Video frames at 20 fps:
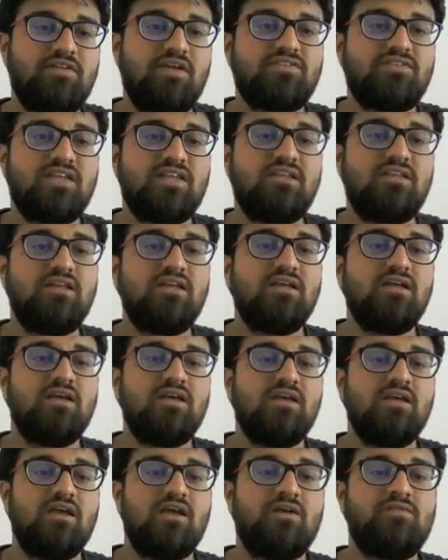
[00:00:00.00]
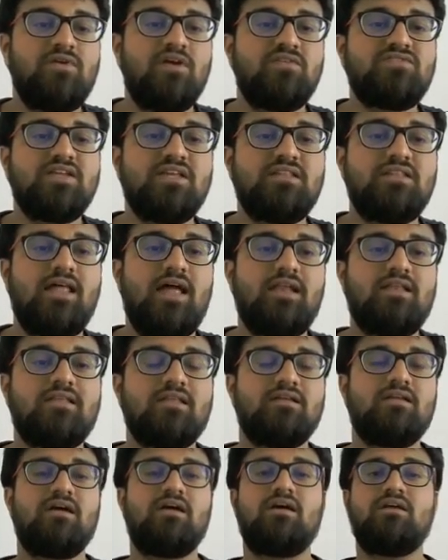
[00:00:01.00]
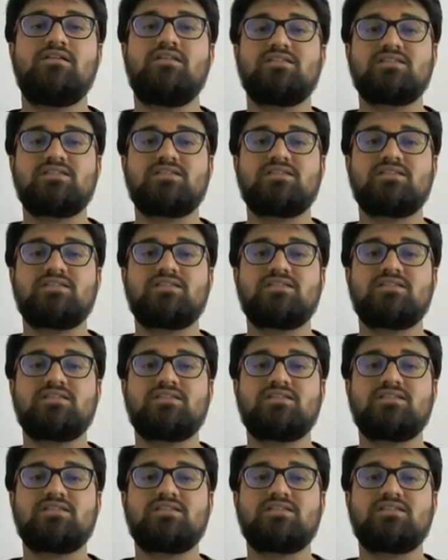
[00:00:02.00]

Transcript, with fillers: we have seen? We have seen that uh, it